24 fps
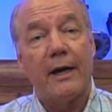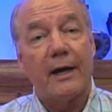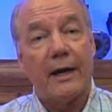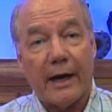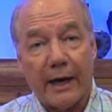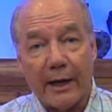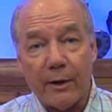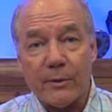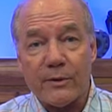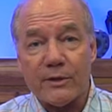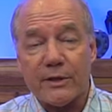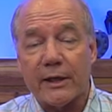
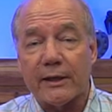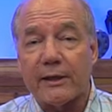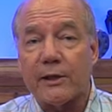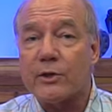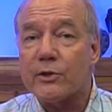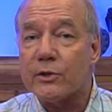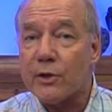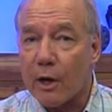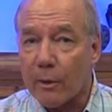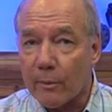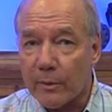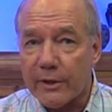I always like to
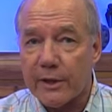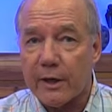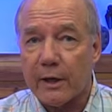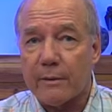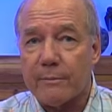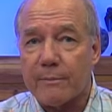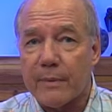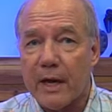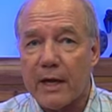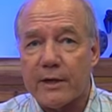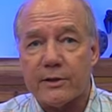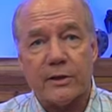start with an
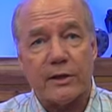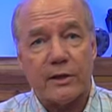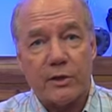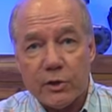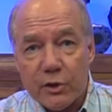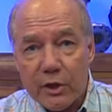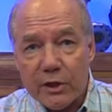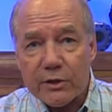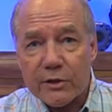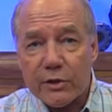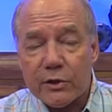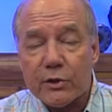unboxing
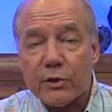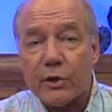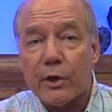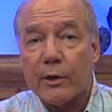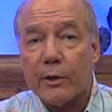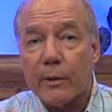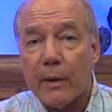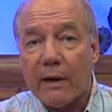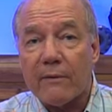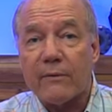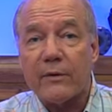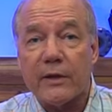just to show
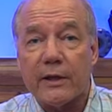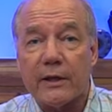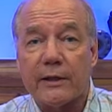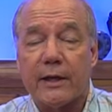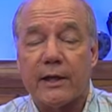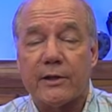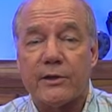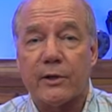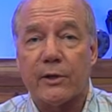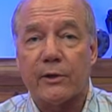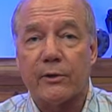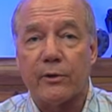you everything
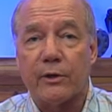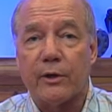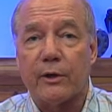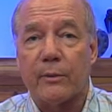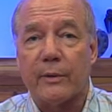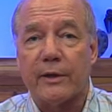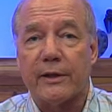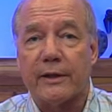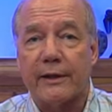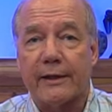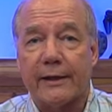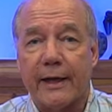that's included
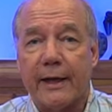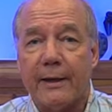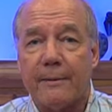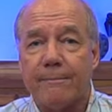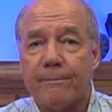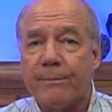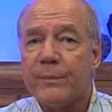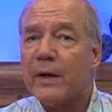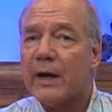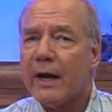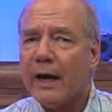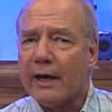with the
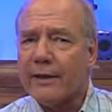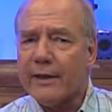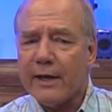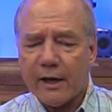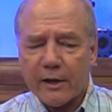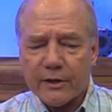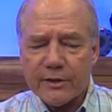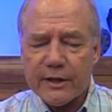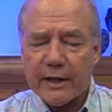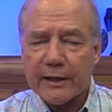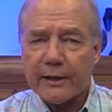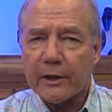kit, and then
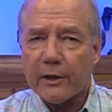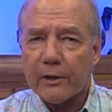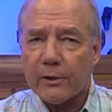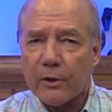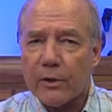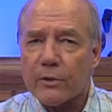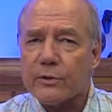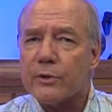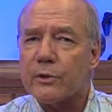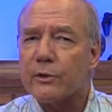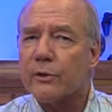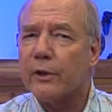I'll take a
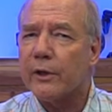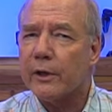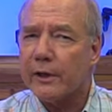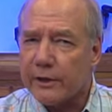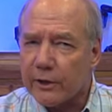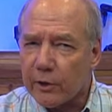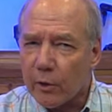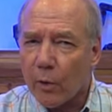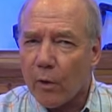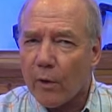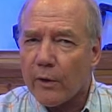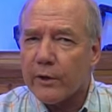closer look at
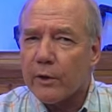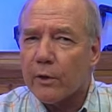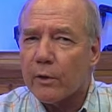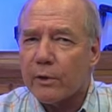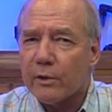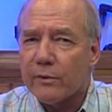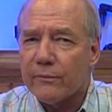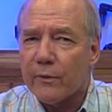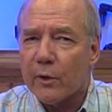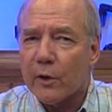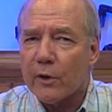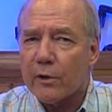the audio
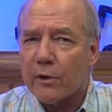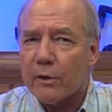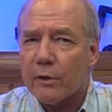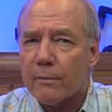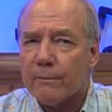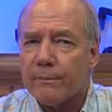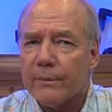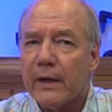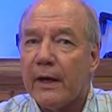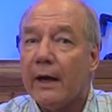converter.